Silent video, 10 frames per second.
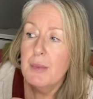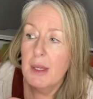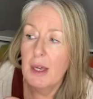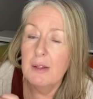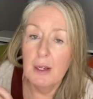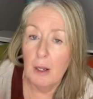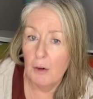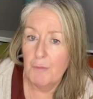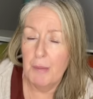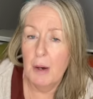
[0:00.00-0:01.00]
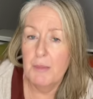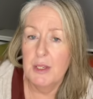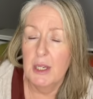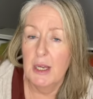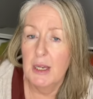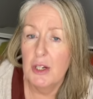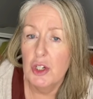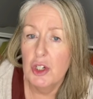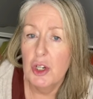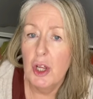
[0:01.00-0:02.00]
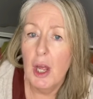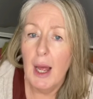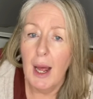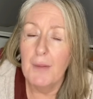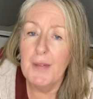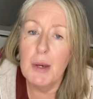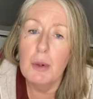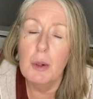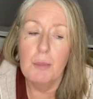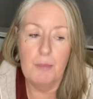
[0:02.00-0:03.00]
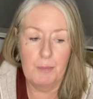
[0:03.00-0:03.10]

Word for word: in the love bomb stage, and they will